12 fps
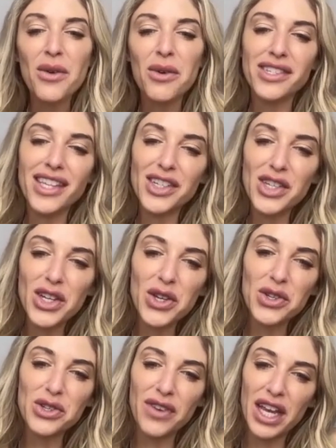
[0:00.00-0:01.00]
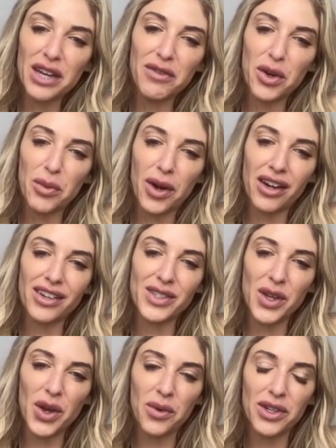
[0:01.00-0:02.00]
We're such a huge fan of your work.
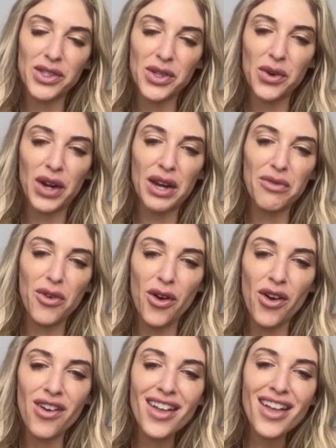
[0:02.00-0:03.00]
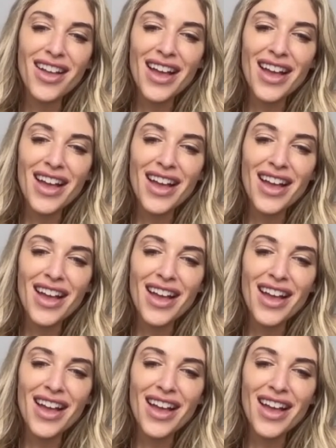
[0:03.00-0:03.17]
So we're so grateful